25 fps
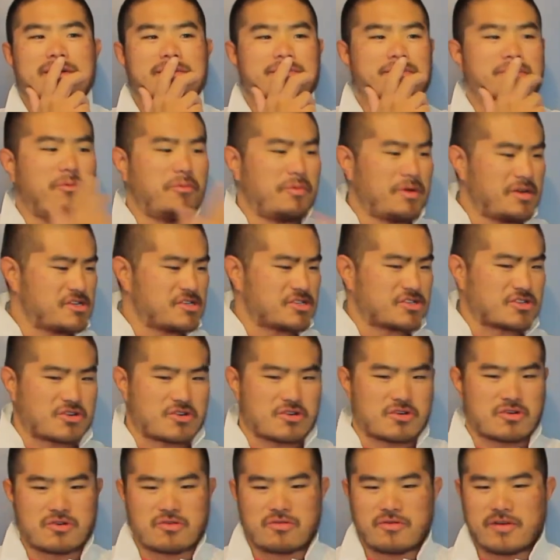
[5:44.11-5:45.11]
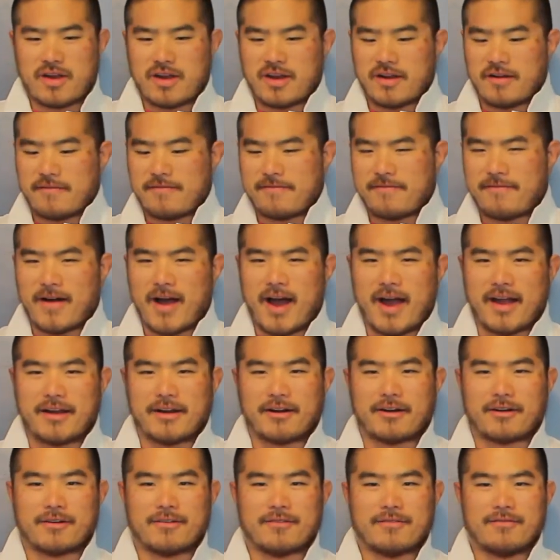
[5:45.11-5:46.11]
but we just created
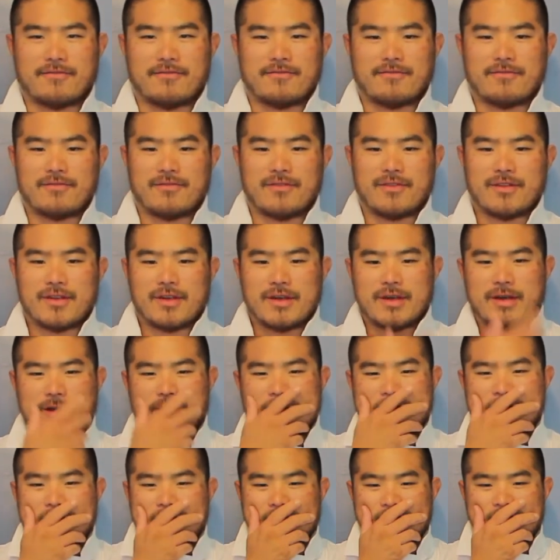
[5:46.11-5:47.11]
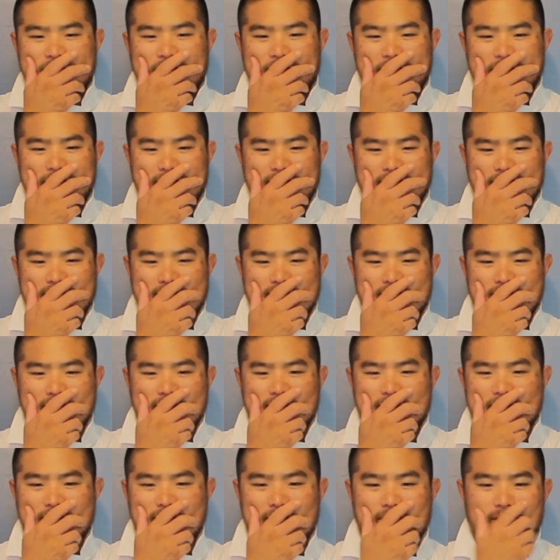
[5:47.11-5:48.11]
fire, right?
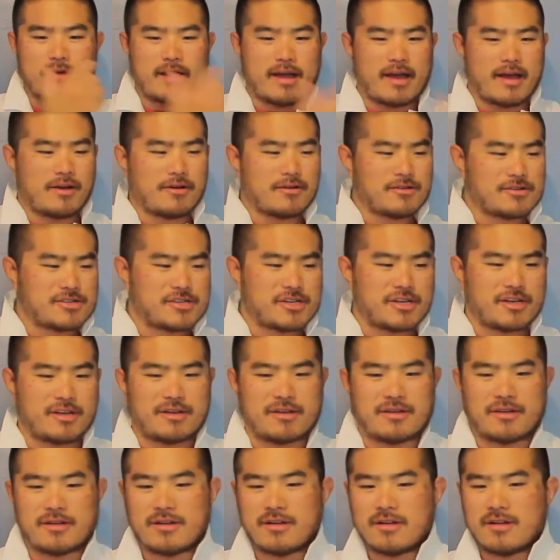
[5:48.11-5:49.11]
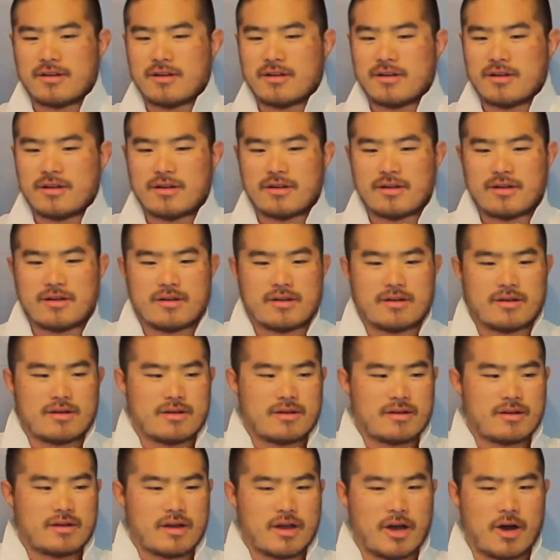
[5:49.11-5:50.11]
So energy
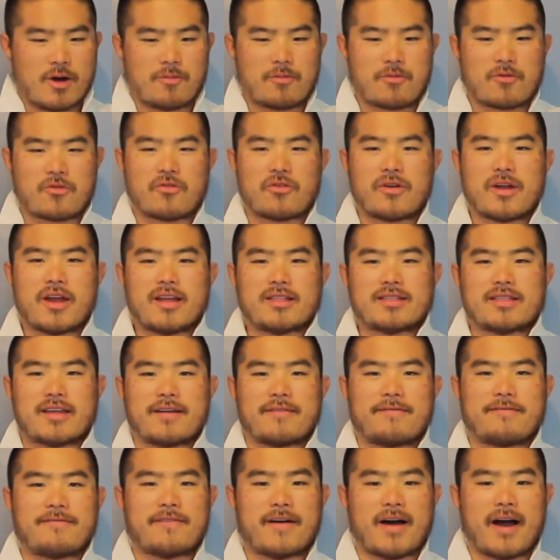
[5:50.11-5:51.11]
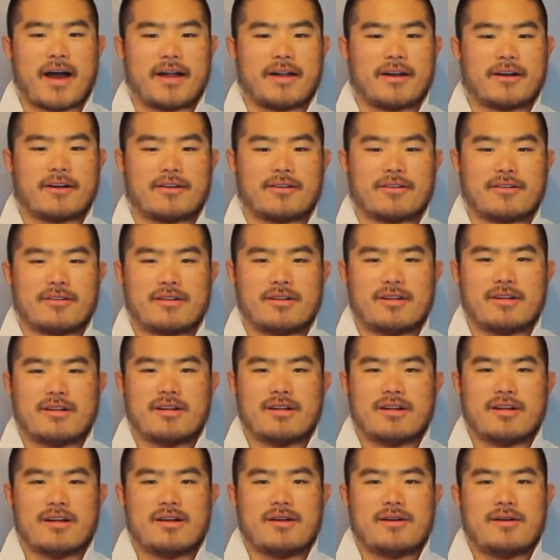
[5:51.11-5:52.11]
helped create that fire.
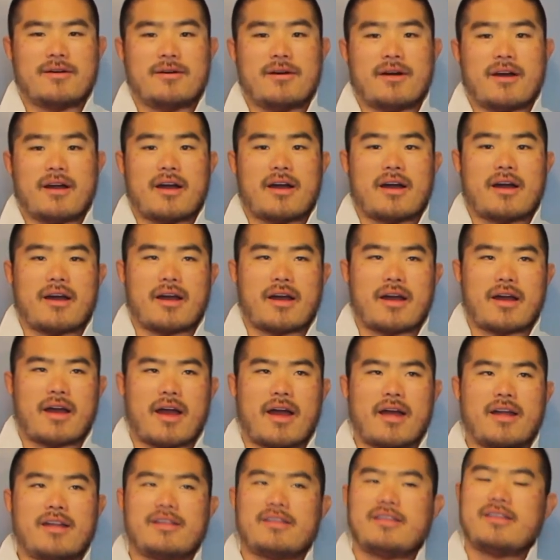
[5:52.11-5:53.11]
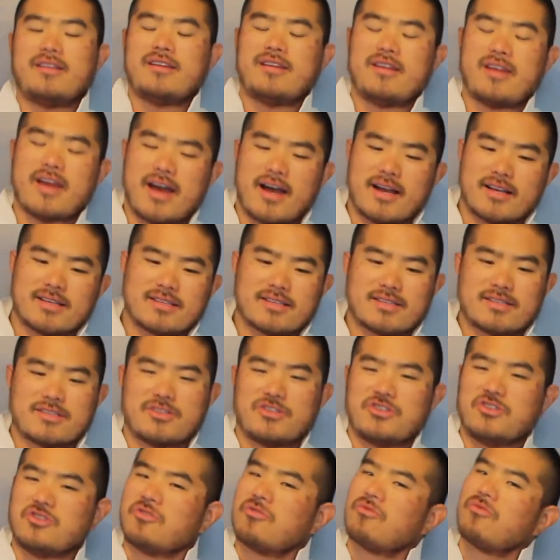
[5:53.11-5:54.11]
And yes,
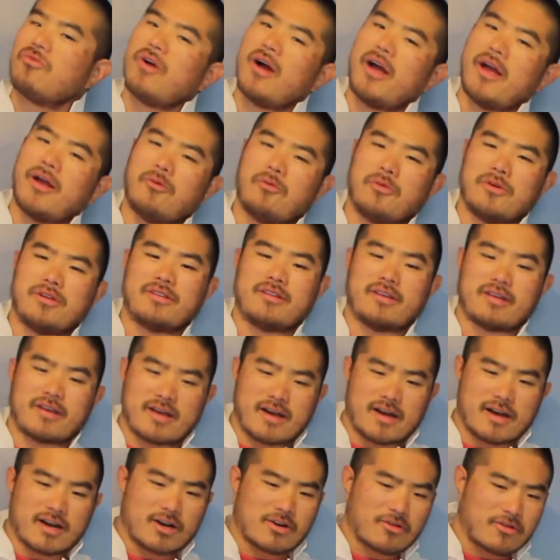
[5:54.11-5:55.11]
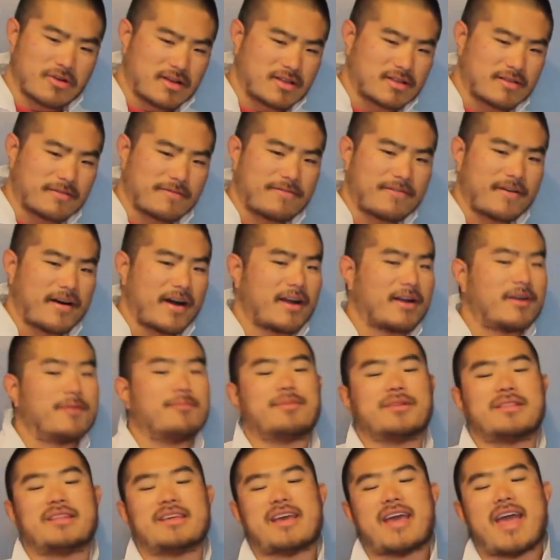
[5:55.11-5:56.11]
you're right, we did kind of create the fire,
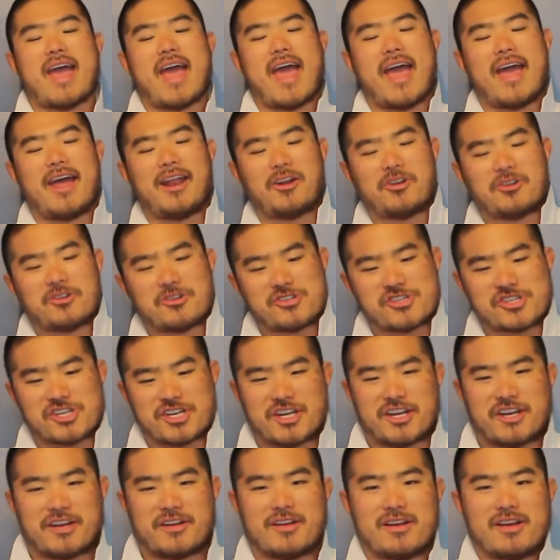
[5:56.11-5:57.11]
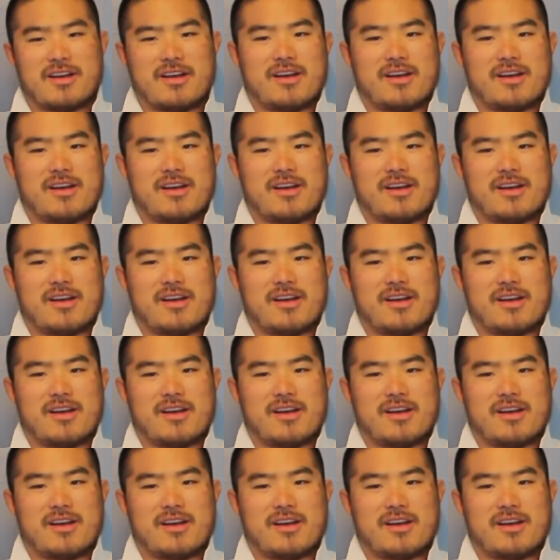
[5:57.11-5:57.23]
but the energy